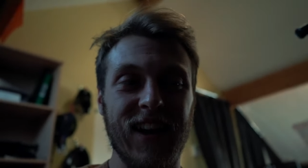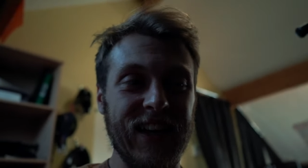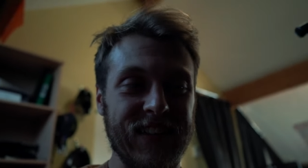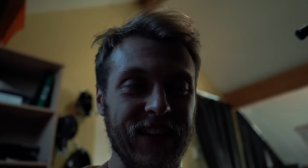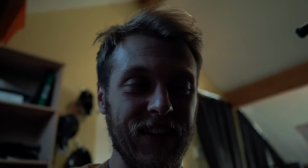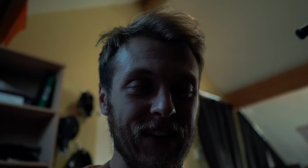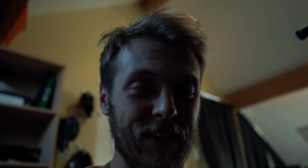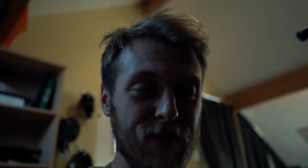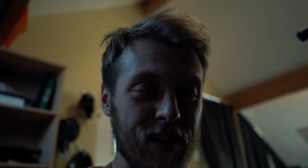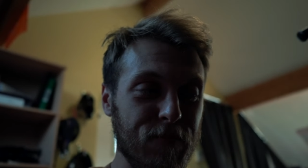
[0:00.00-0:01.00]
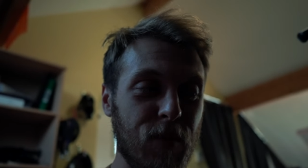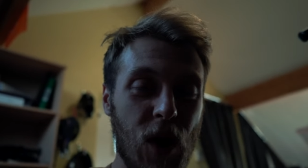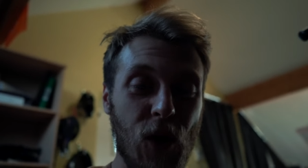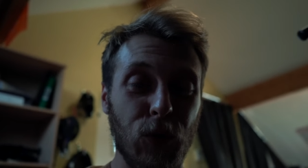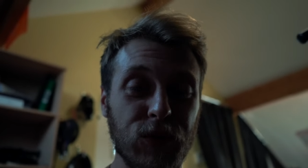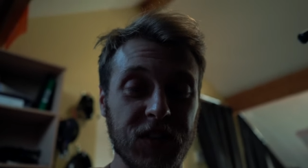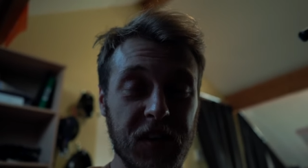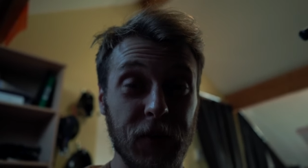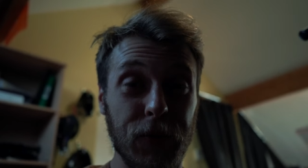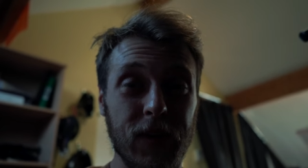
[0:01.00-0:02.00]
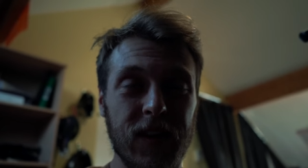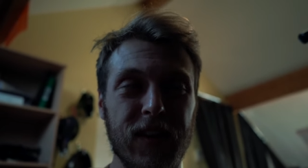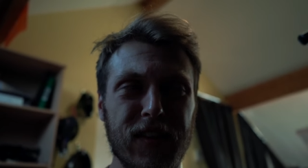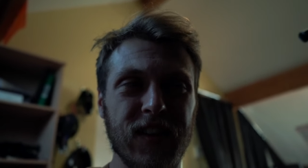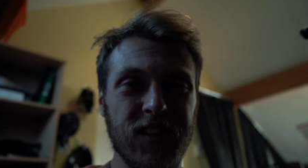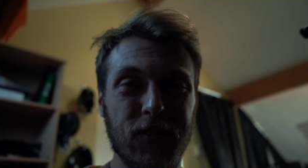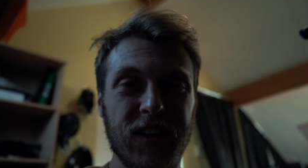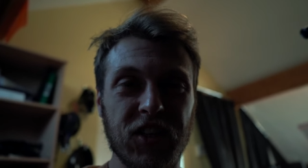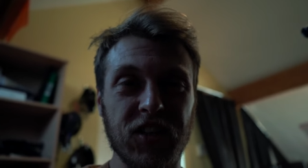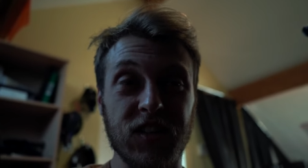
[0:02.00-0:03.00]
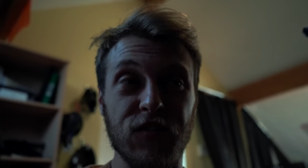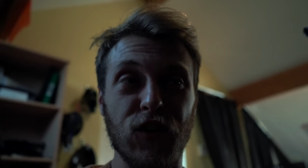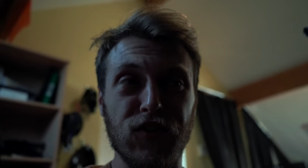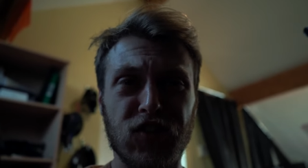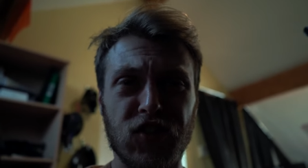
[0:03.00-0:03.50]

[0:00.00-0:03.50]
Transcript: The legs hurt like mad, but also the donations have gone